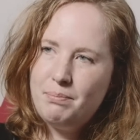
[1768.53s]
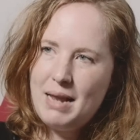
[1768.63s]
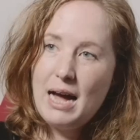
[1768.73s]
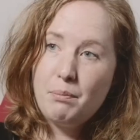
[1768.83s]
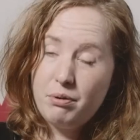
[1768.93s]

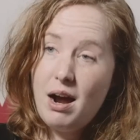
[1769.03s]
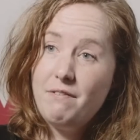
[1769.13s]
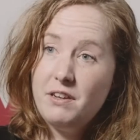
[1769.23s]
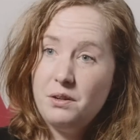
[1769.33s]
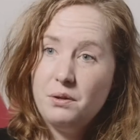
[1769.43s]
black
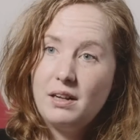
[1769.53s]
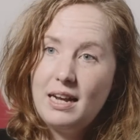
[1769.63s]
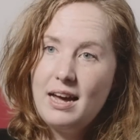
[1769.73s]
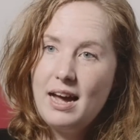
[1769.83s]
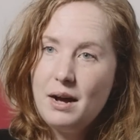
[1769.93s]
private
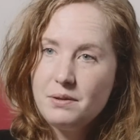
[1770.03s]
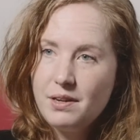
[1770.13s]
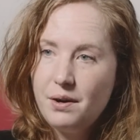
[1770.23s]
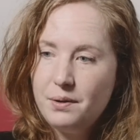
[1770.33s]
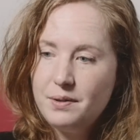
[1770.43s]
nuclear
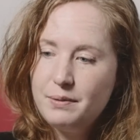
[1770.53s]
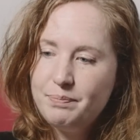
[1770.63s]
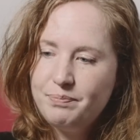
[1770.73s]
household,